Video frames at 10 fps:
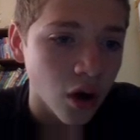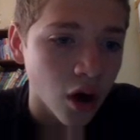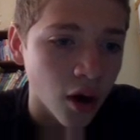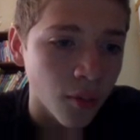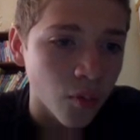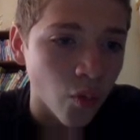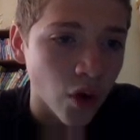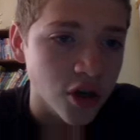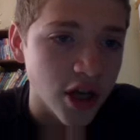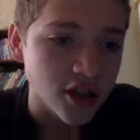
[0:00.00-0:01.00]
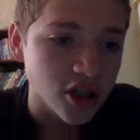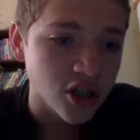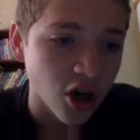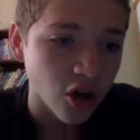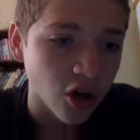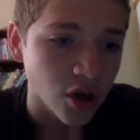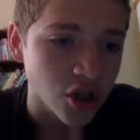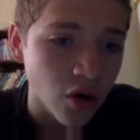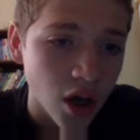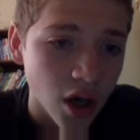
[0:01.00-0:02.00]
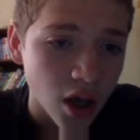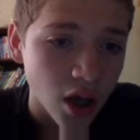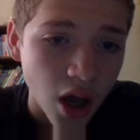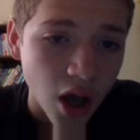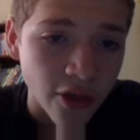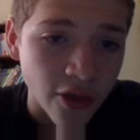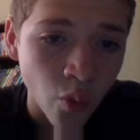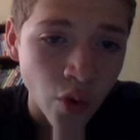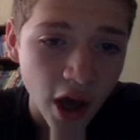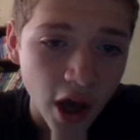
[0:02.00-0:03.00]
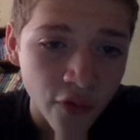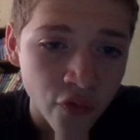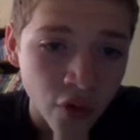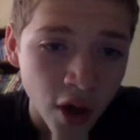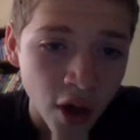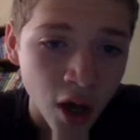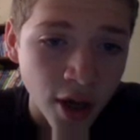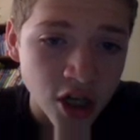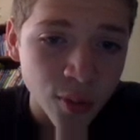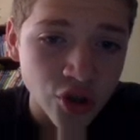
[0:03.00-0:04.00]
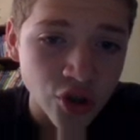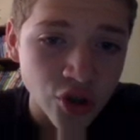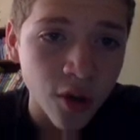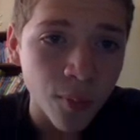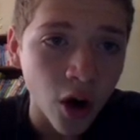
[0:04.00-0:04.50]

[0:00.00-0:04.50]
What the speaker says: it takes us to the all-in-one show. And then we have HTML training